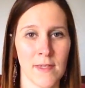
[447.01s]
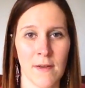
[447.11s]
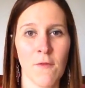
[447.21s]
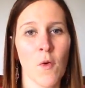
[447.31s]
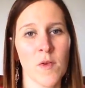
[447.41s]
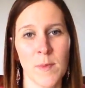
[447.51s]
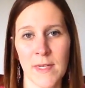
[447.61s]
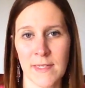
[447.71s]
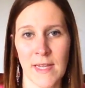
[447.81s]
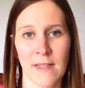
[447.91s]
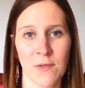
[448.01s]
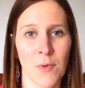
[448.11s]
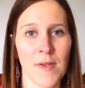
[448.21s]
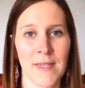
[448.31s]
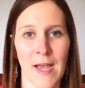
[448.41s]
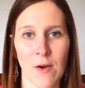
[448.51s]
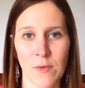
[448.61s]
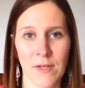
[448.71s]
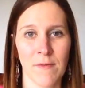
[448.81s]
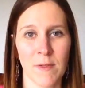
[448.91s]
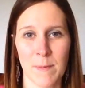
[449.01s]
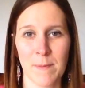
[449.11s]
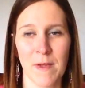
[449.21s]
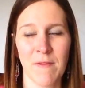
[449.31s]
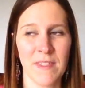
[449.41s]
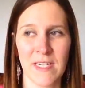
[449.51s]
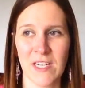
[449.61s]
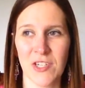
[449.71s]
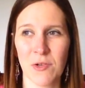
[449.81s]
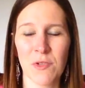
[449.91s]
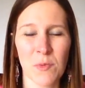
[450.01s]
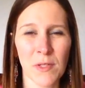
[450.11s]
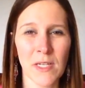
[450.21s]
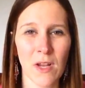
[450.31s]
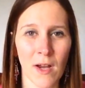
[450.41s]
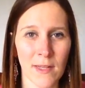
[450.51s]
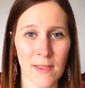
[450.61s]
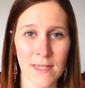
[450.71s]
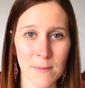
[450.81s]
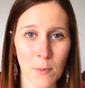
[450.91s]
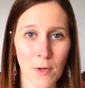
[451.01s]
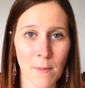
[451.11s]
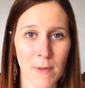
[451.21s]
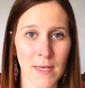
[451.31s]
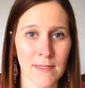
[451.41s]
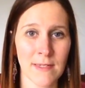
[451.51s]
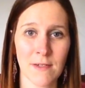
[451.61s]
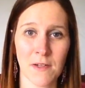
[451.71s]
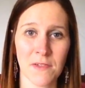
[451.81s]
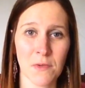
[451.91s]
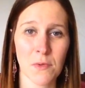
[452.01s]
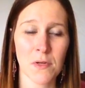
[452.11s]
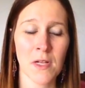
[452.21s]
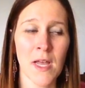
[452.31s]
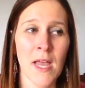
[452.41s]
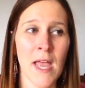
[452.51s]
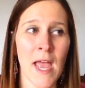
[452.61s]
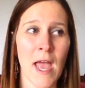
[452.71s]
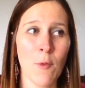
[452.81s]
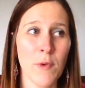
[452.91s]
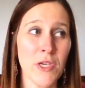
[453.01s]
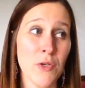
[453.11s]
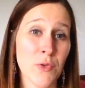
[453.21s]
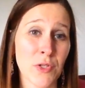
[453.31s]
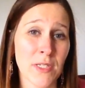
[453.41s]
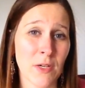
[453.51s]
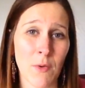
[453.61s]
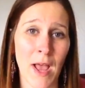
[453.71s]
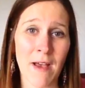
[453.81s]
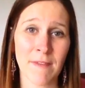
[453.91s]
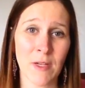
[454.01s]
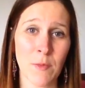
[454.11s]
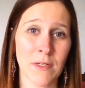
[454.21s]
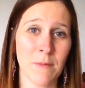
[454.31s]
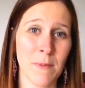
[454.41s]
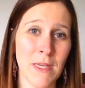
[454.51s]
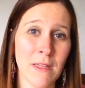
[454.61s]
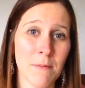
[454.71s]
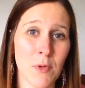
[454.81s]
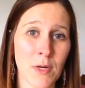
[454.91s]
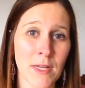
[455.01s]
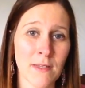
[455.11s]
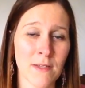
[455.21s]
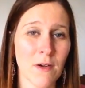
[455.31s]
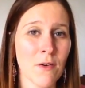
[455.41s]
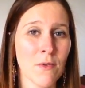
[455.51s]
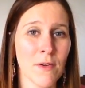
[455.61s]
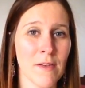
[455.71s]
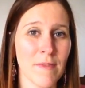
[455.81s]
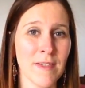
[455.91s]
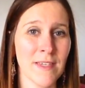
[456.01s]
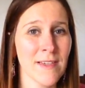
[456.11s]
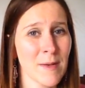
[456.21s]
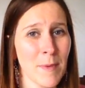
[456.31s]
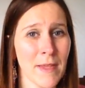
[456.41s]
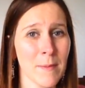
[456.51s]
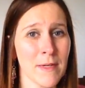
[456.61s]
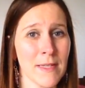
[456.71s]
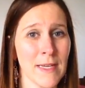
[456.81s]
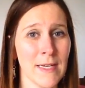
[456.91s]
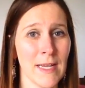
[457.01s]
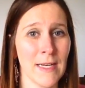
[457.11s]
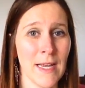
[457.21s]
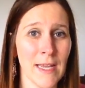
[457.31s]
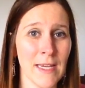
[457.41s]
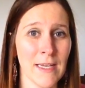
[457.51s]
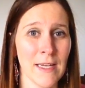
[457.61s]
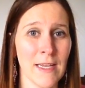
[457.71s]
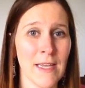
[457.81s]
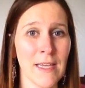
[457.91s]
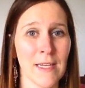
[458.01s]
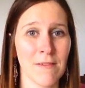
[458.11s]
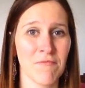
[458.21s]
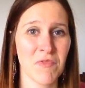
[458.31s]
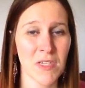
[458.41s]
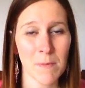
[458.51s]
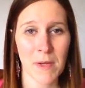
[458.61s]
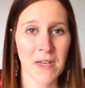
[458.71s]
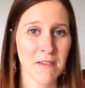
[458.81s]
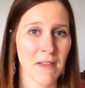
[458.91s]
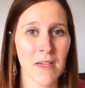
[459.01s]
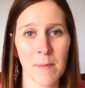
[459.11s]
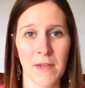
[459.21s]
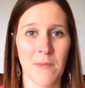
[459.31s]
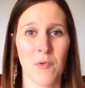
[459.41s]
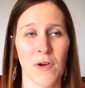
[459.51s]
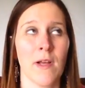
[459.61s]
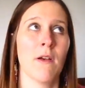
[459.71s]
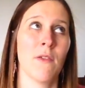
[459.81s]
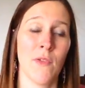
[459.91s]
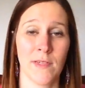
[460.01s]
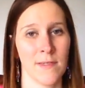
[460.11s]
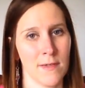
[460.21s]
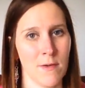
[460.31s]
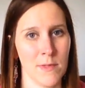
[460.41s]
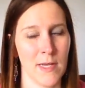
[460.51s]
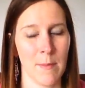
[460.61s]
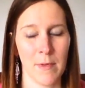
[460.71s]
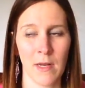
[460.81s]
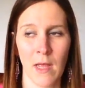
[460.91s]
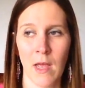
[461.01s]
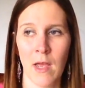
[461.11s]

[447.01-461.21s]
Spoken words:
And of course we can take the toys out if it's an issue. It's really not at this point because he's not in school. And we usually don't have anywhere to be in the morning, so if he stays up a little bit late at night, he can sleep in a little bit in the morning, although that doesn't always happen.